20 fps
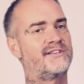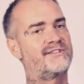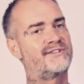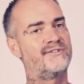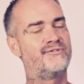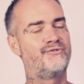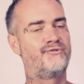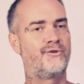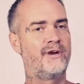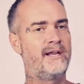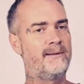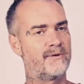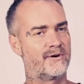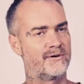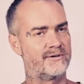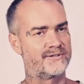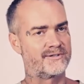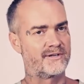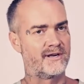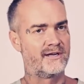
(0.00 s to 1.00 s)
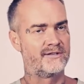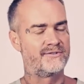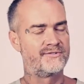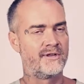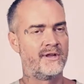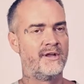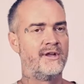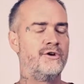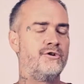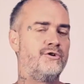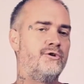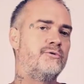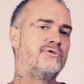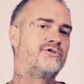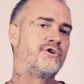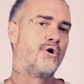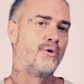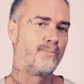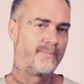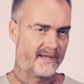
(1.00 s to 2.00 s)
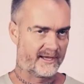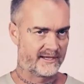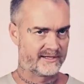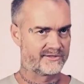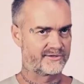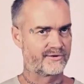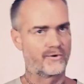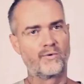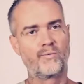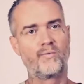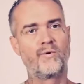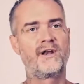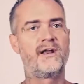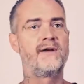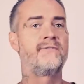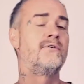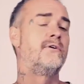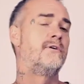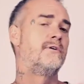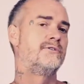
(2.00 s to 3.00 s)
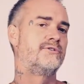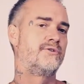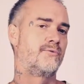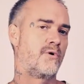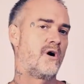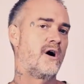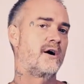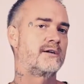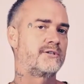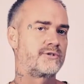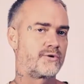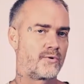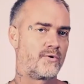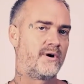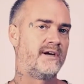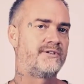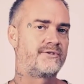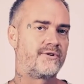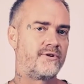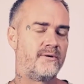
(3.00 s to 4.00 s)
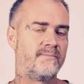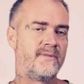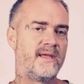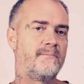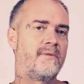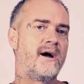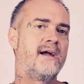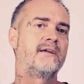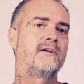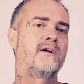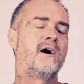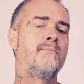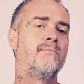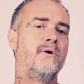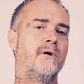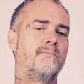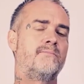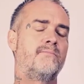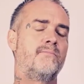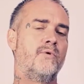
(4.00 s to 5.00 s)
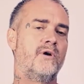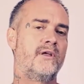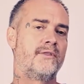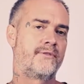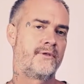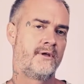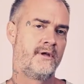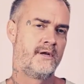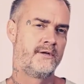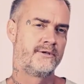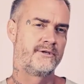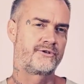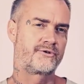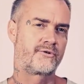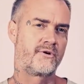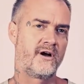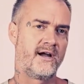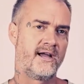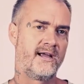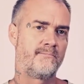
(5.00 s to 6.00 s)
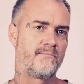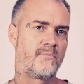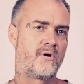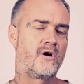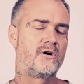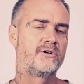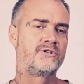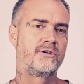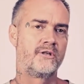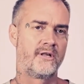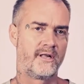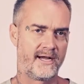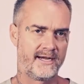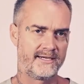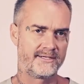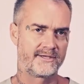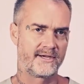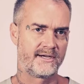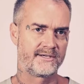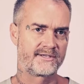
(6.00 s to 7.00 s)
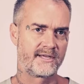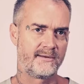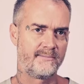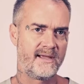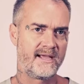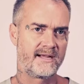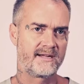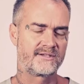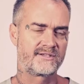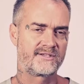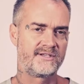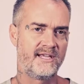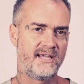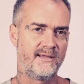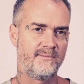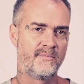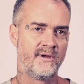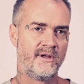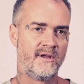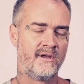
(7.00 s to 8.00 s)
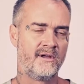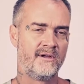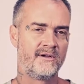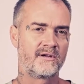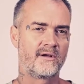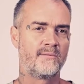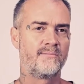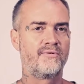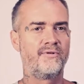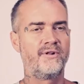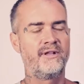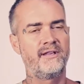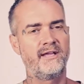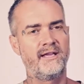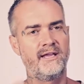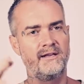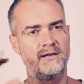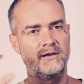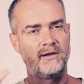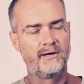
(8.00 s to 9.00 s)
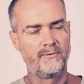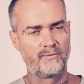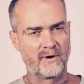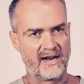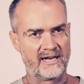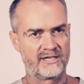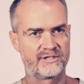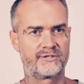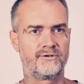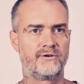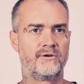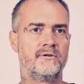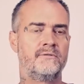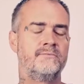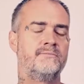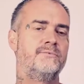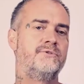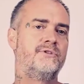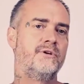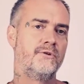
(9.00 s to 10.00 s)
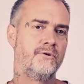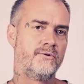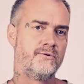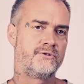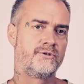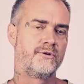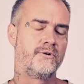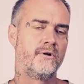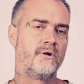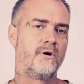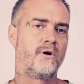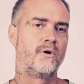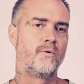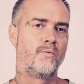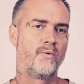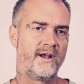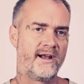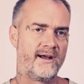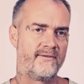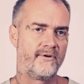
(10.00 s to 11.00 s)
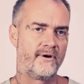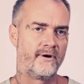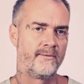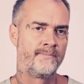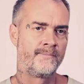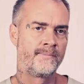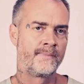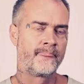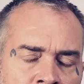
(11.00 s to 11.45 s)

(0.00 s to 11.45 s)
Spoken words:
us dreamers, us utopians, or whatever derogatory term they might come up with to try and marginalize us and make us seem completely irrational, delusional, or whatever.